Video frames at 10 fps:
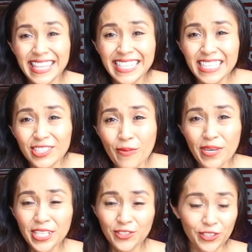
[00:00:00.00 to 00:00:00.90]
I think this
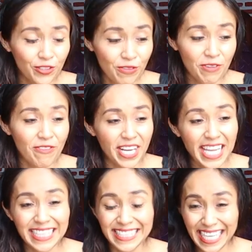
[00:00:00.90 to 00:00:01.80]
summer is going to be
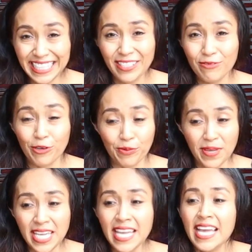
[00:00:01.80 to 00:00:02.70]
very exciting for me.